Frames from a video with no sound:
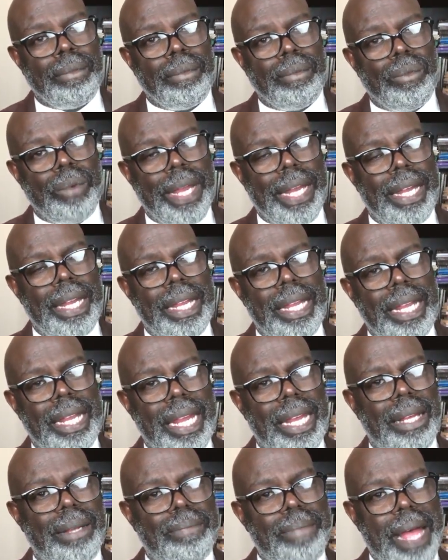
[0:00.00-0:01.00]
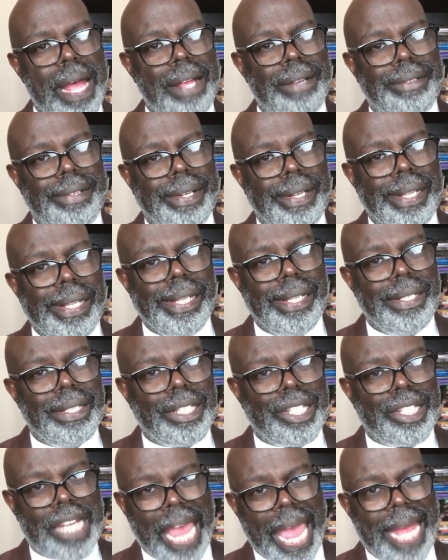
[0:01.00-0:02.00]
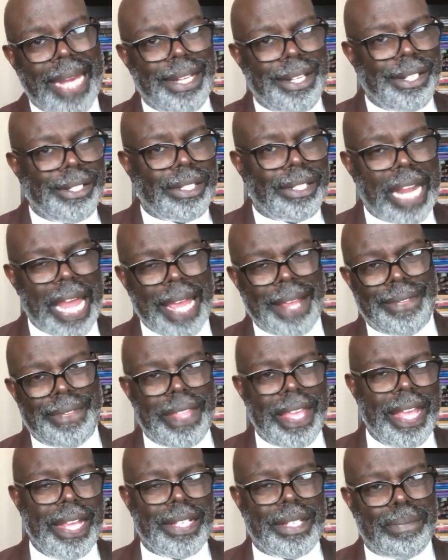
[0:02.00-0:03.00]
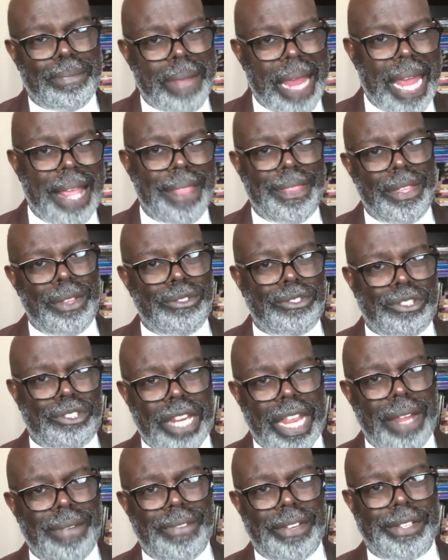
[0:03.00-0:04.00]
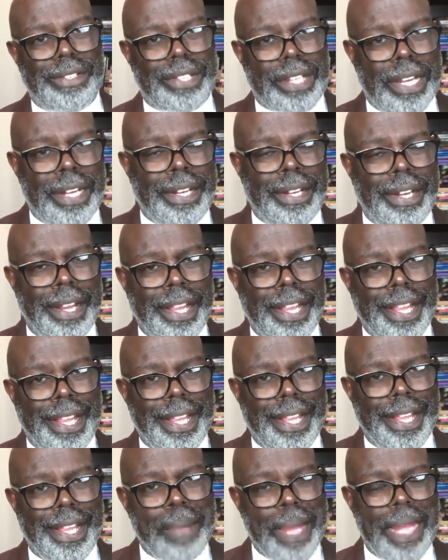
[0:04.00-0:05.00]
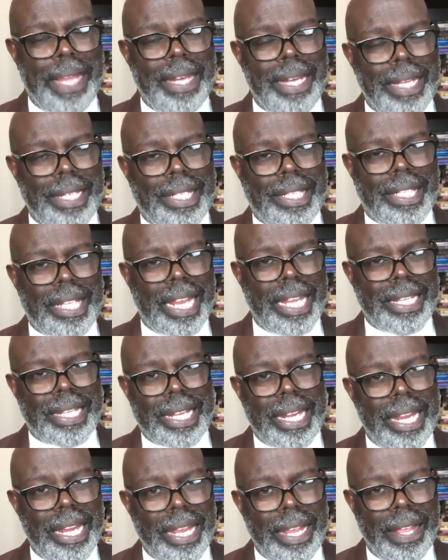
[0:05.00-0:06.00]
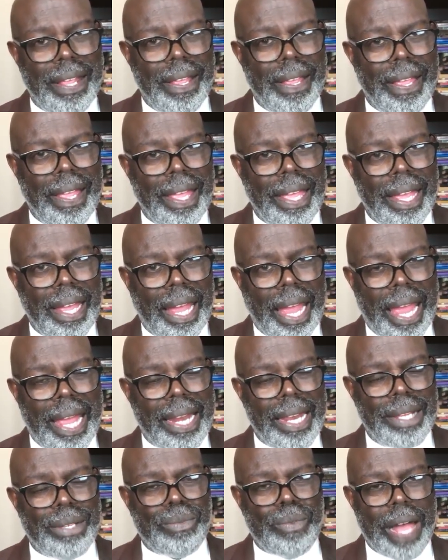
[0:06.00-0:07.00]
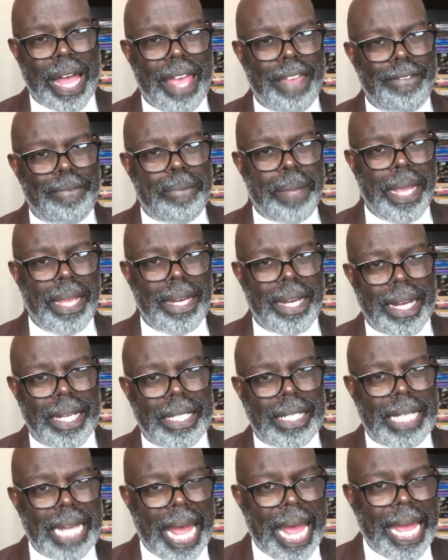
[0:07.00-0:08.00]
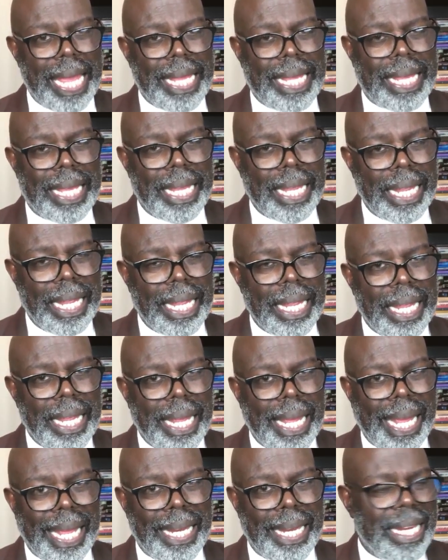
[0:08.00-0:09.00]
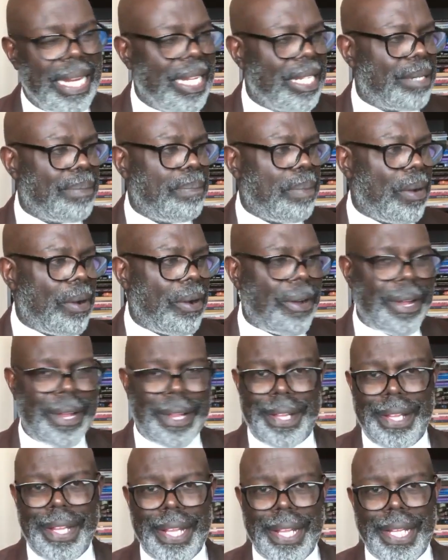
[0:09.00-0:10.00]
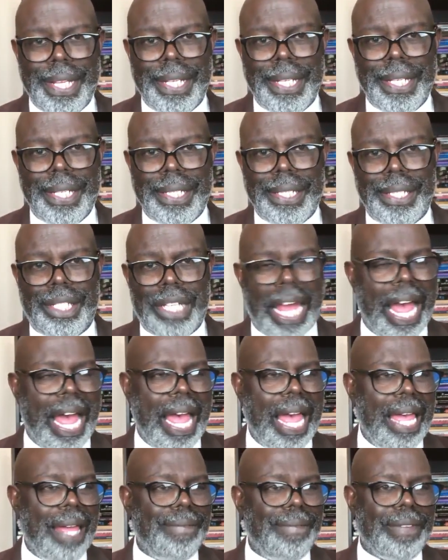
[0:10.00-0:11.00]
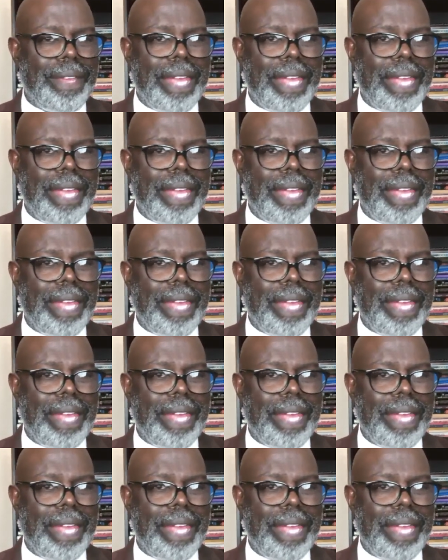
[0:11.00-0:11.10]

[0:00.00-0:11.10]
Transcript: when they hear about scandals like this, Matthew Stevenson being a sissy and his wife being a dyke, and this boy, Jive,